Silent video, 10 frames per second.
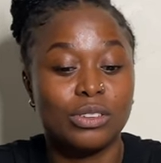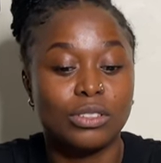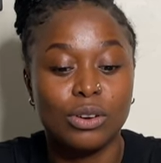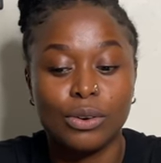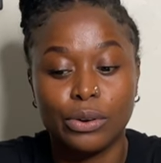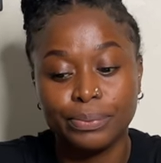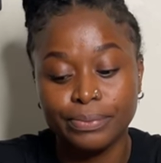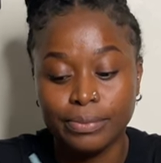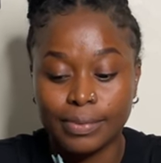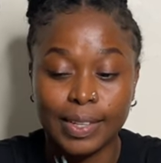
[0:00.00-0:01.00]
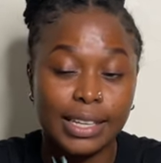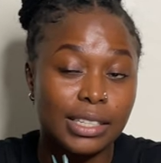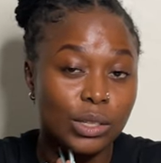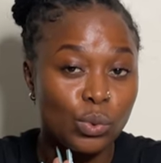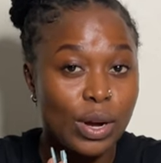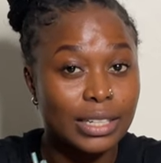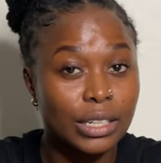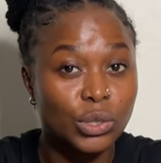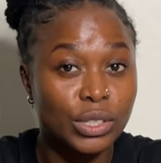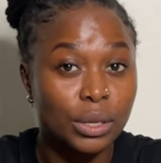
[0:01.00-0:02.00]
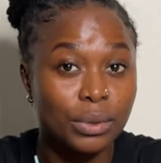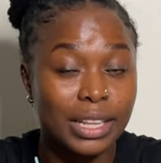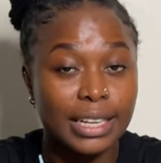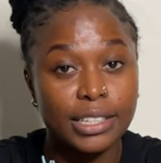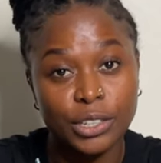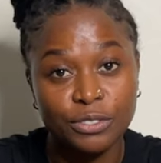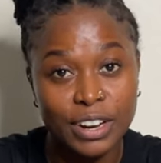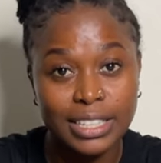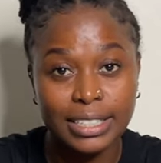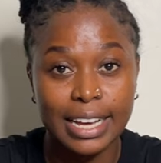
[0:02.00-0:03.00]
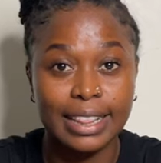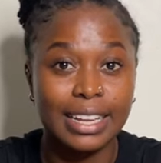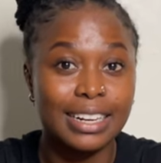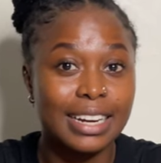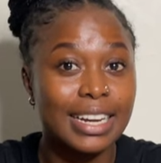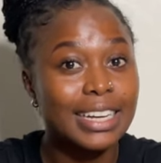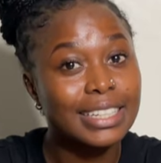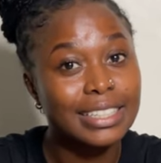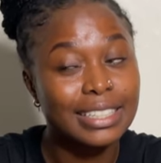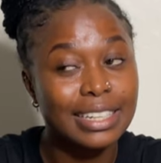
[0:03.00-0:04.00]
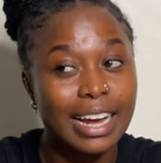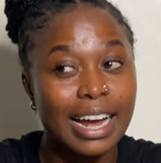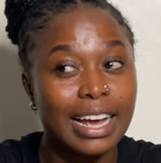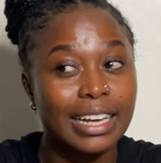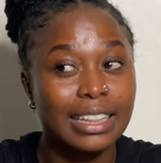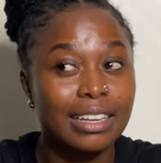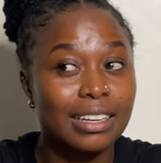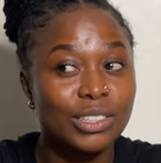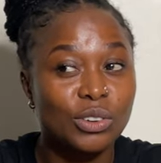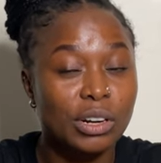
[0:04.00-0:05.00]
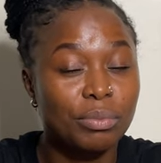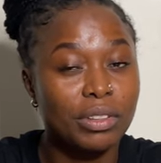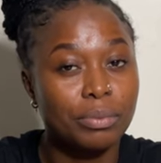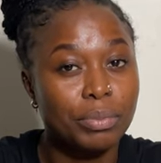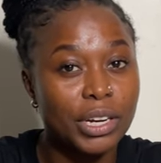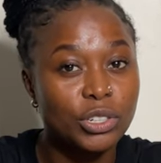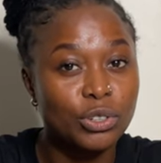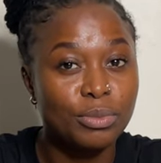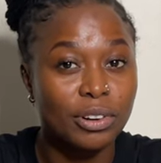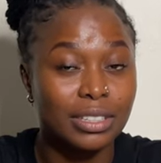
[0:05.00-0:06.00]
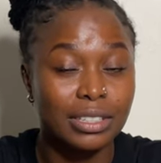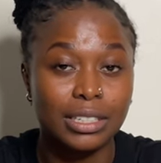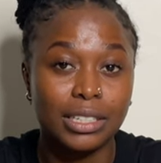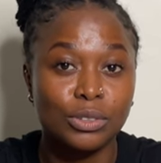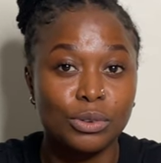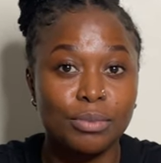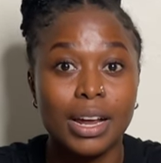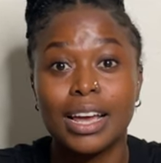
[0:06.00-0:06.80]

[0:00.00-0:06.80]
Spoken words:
So I just wanted to deal with the kitchen first, and then next I think it's gonna be the bedroom or the sitting room,